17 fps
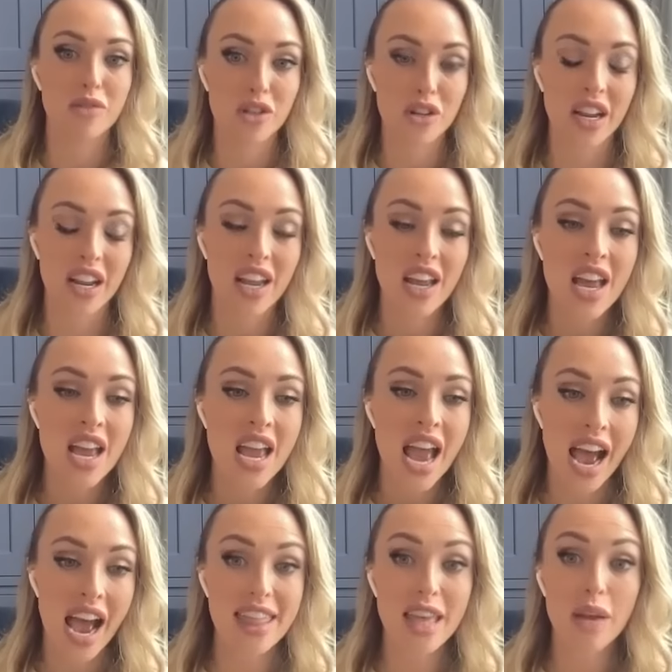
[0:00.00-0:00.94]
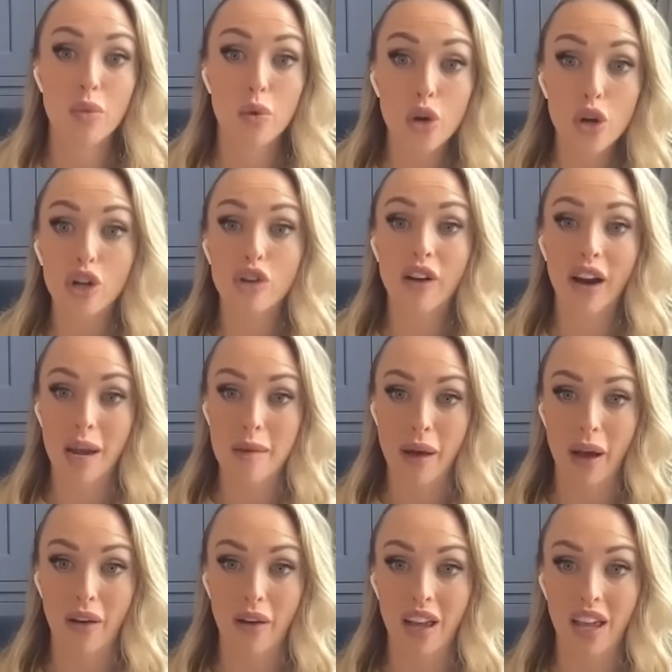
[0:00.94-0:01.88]
doing it. And they were great
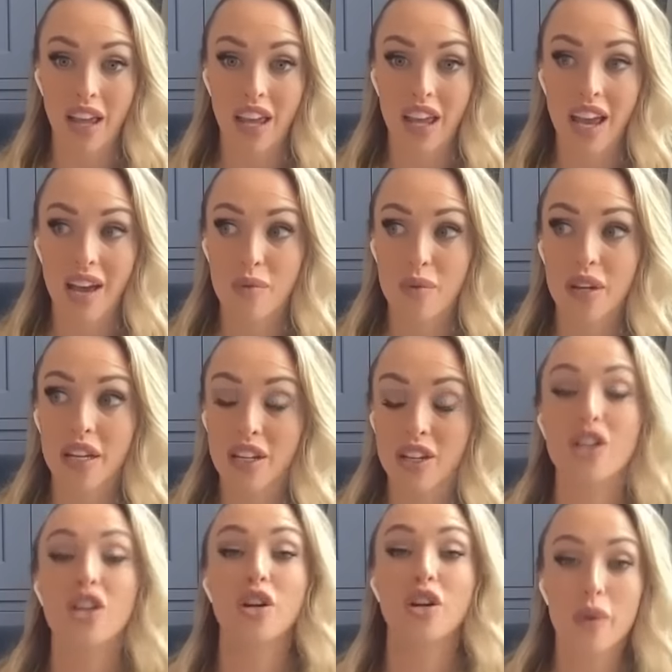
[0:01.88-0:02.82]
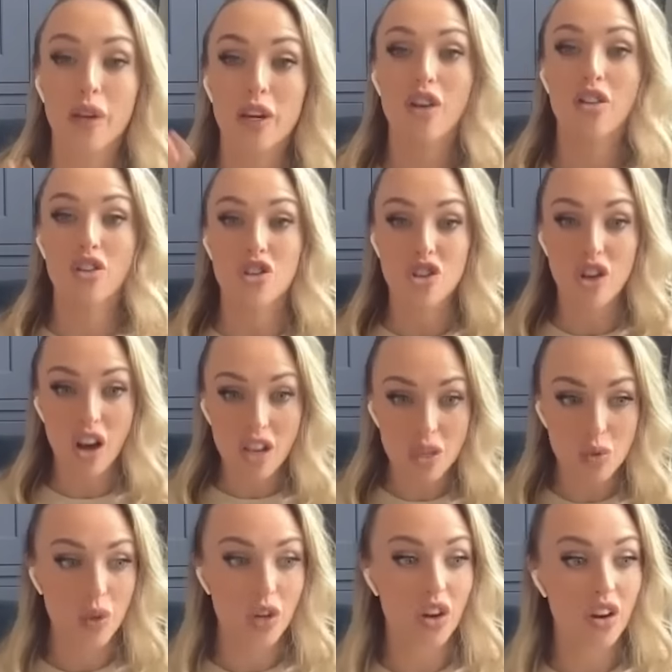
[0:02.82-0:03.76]
about it. And we, you know, we got the
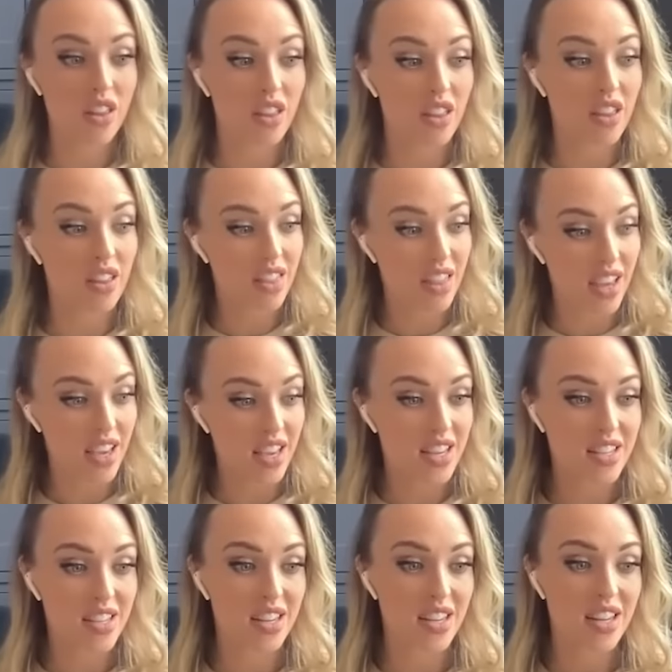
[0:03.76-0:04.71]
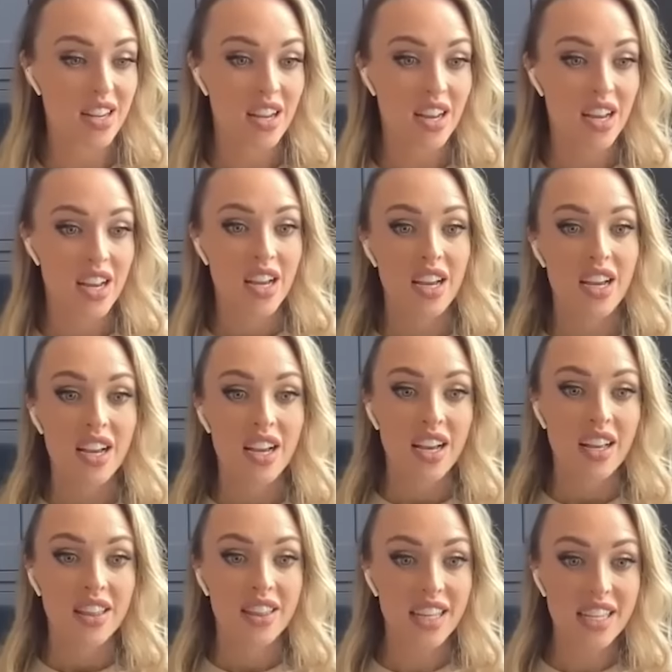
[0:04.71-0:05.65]
shots, we got the things and
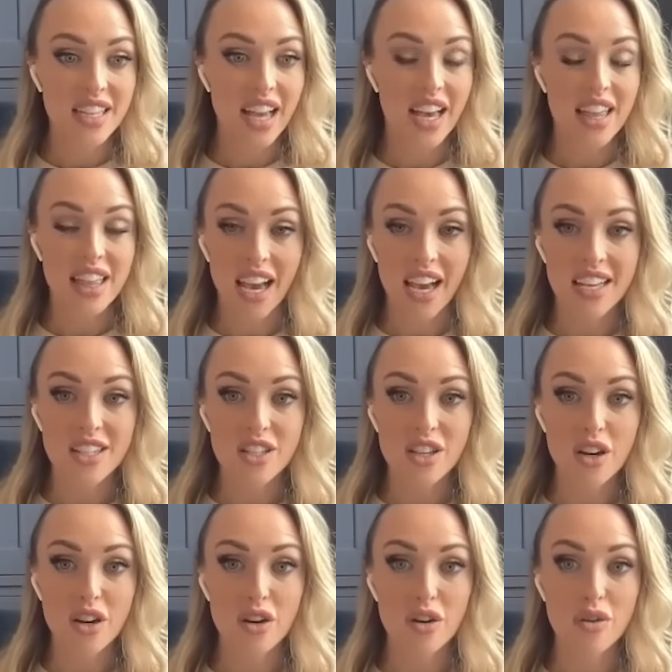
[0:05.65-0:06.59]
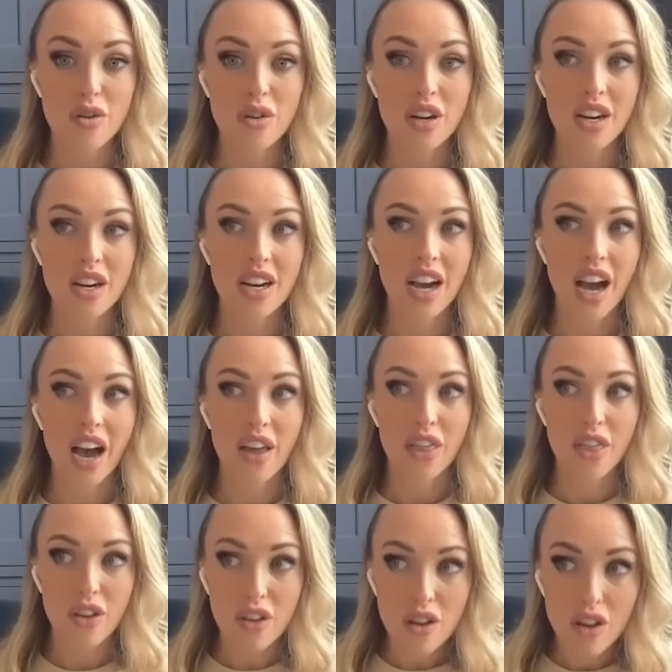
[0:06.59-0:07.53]
things like that. So I
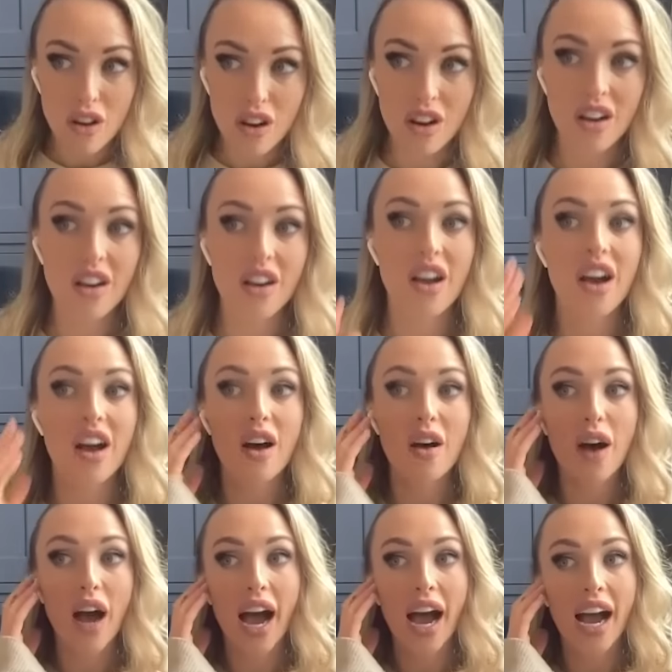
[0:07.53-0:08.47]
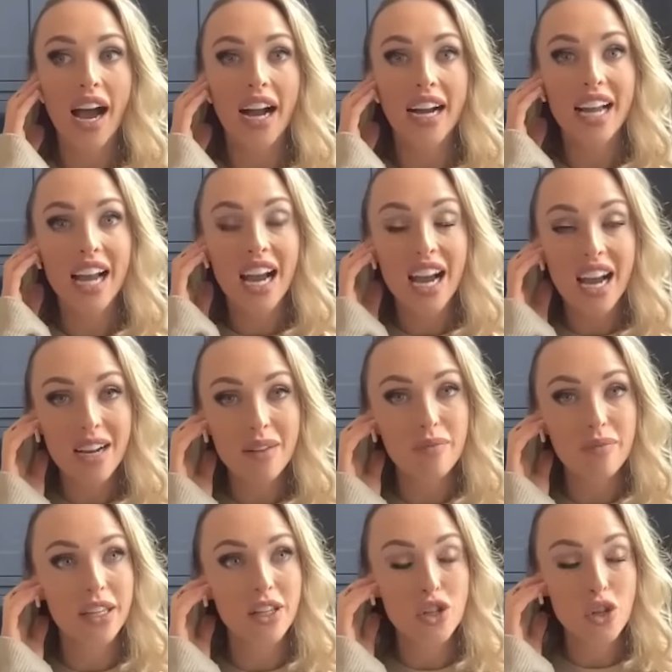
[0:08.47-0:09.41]
thought, I can't
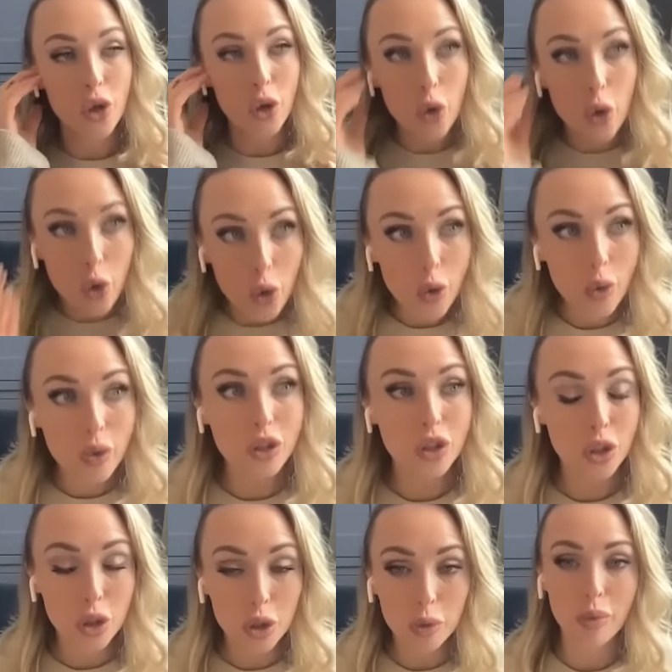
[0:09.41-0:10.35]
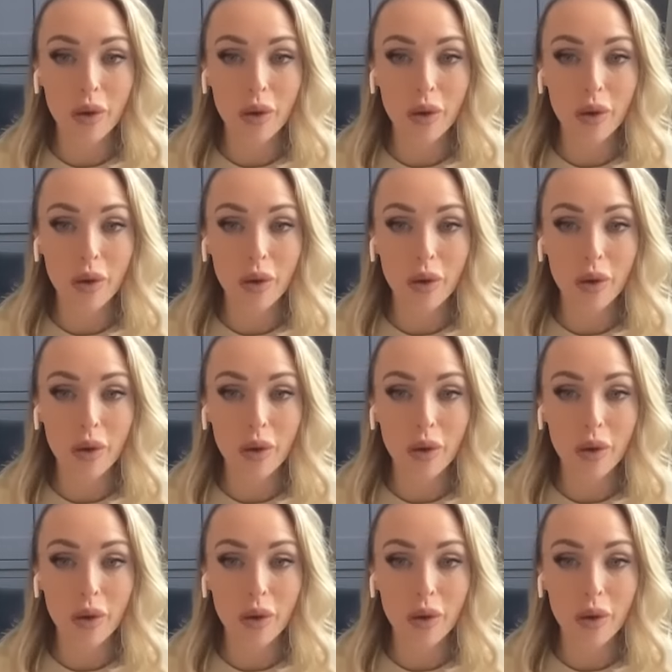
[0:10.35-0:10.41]
be too, too